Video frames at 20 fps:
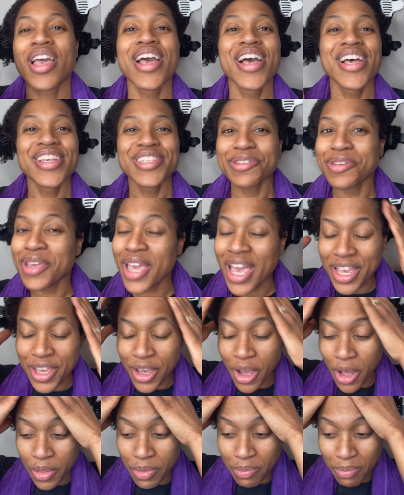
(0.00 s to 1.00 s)
So yeah,
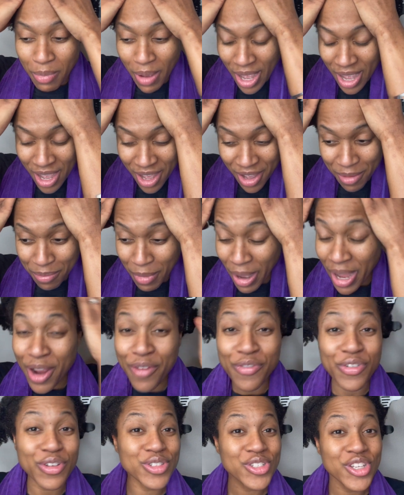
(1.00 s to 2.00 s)
y'all, my uh, my hair
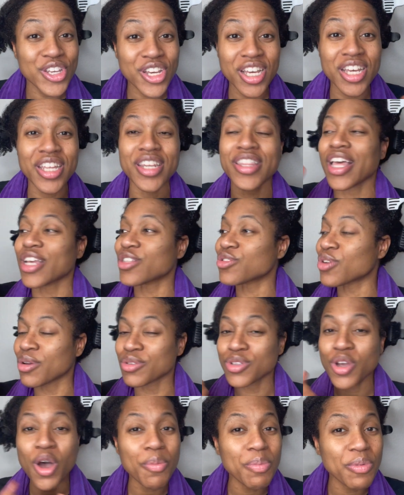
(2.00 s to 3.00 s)
feels good. That's what I was
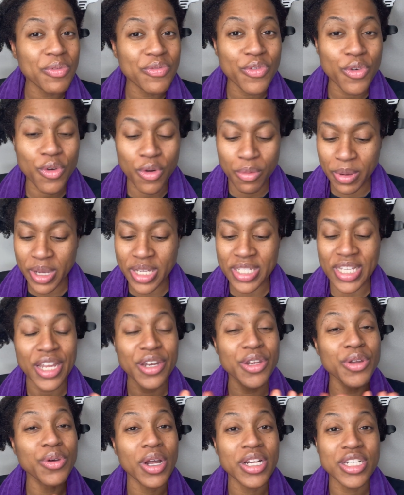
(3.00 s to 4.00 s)
hoping for, because I
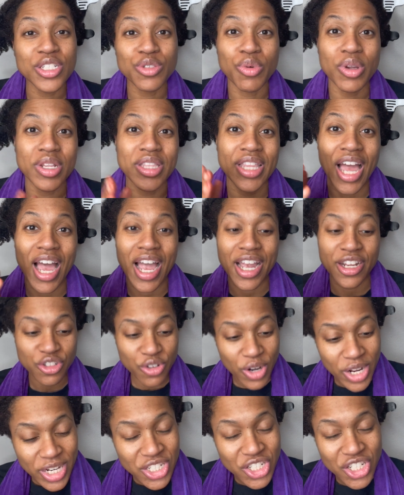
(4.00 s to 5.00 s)
knew I just wanted that
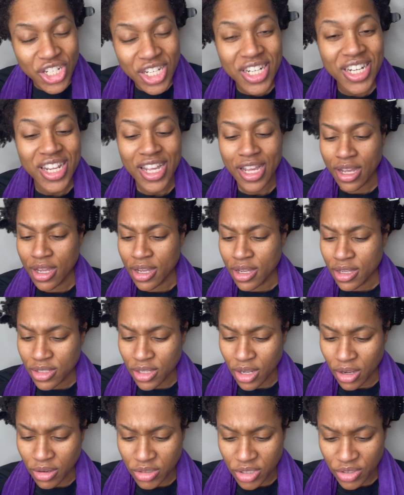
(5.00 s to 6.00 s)
hydration. So
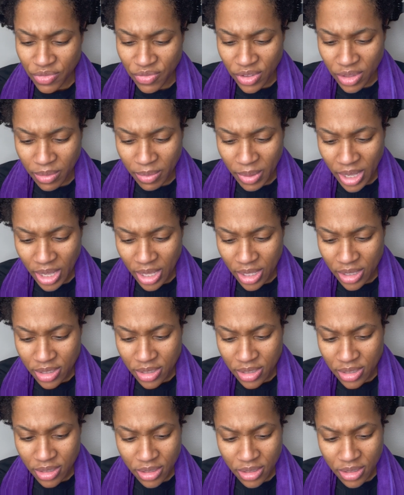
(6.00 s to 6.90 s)
I was just feeling my hands.